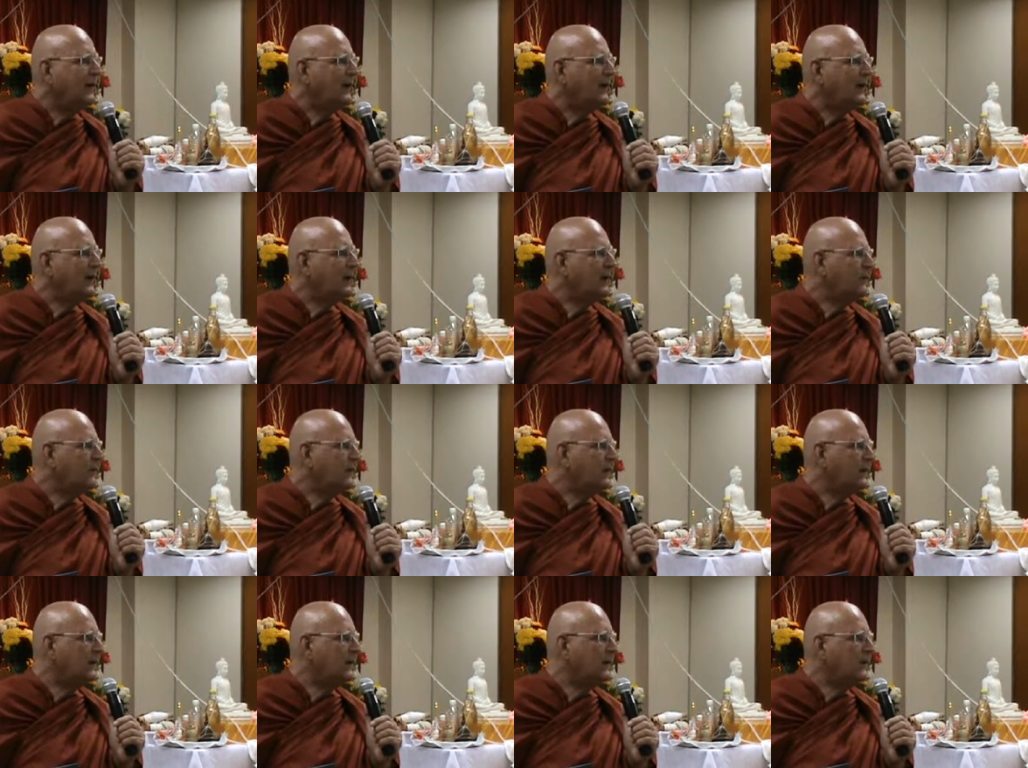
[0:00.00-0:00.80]
and in the
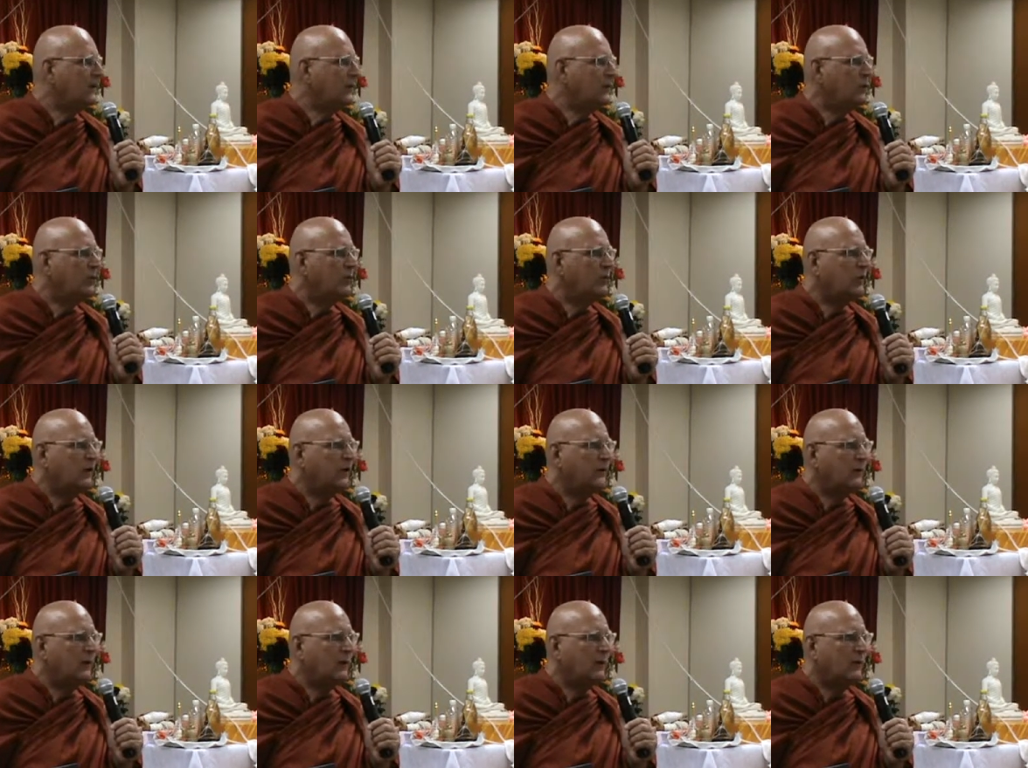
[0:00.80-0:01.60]
evening these two
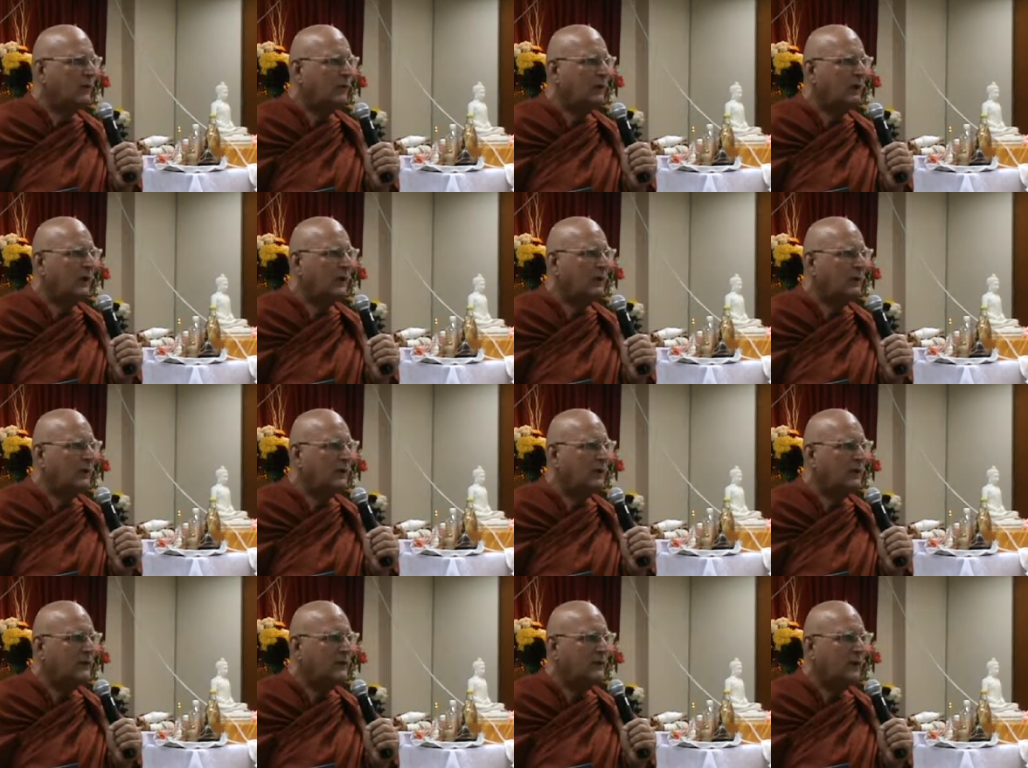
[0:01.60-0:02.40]
boys come
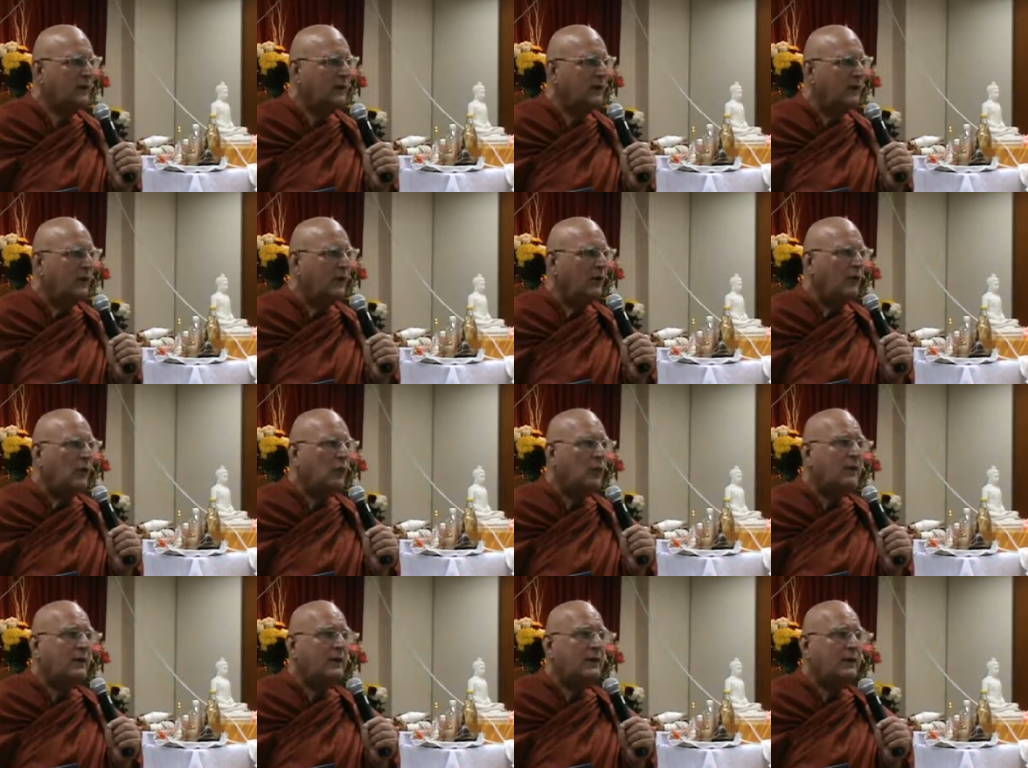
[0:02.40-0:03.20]
together and they say,
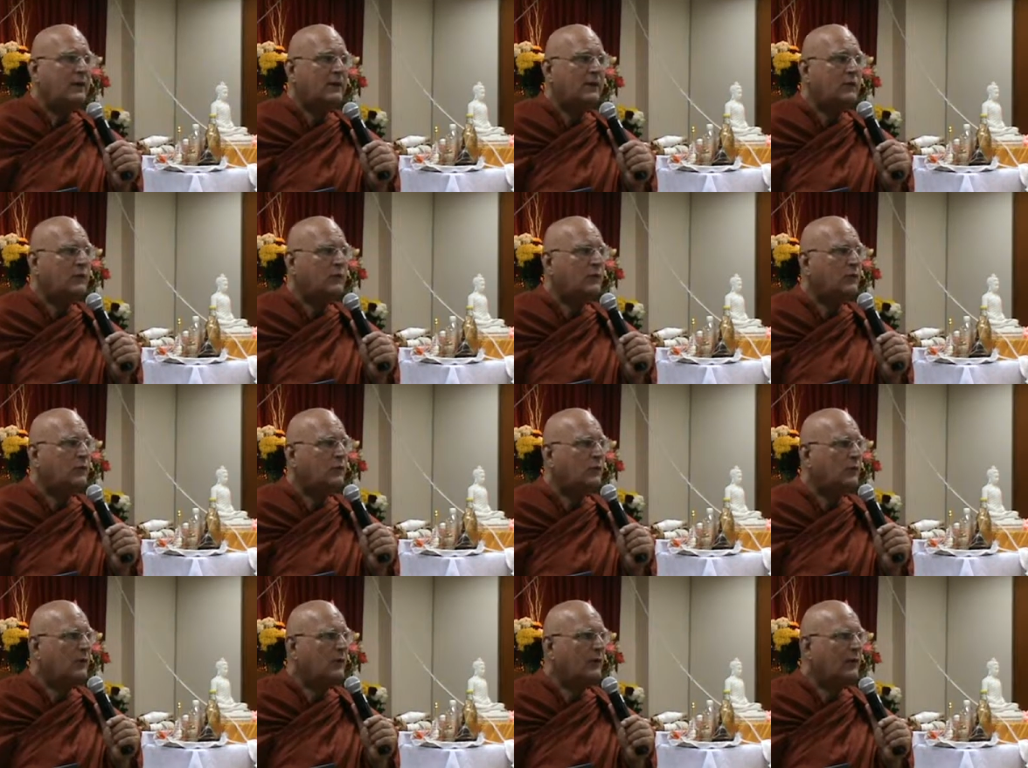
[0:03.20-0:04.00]
"What did you
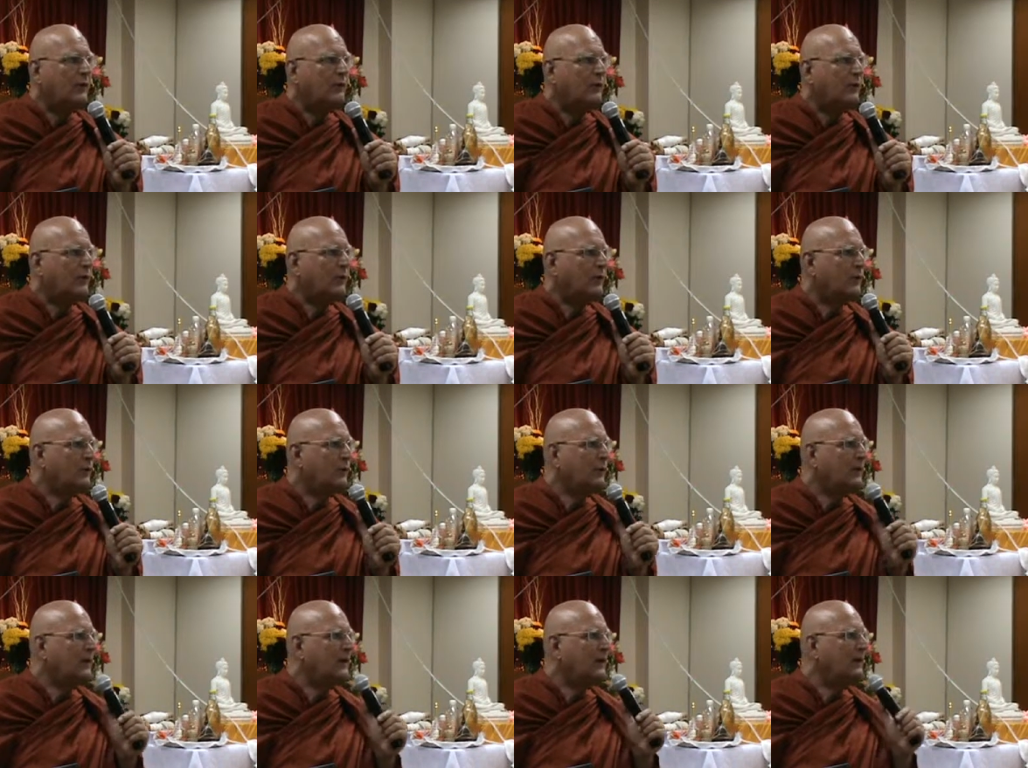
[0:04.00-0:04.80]
do today for a
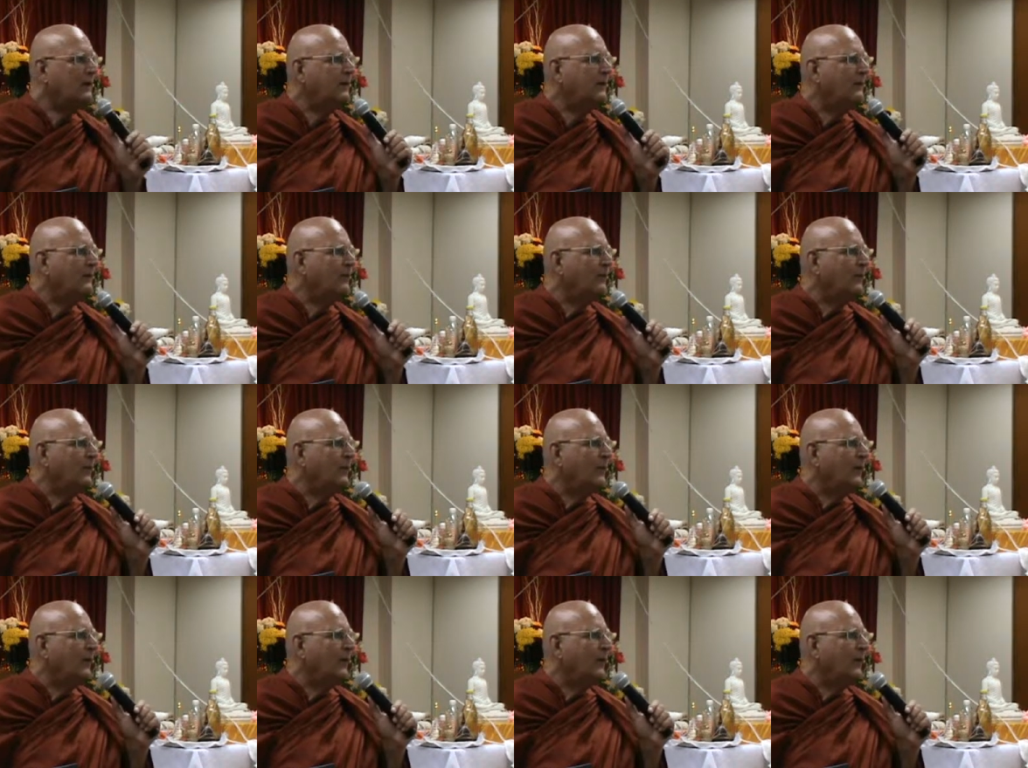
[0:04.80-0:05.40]
good deed?"